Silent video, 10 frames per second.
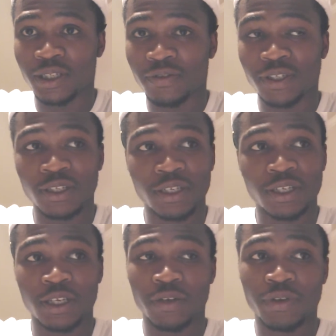even
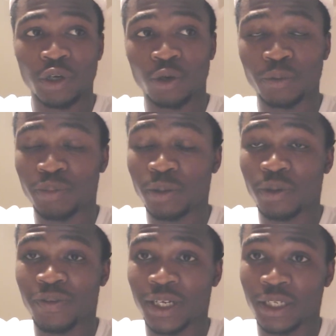older people
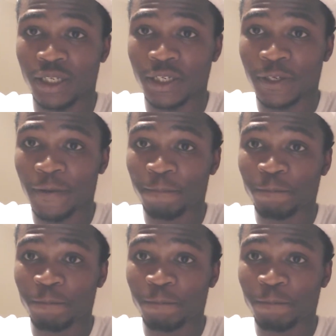if I can,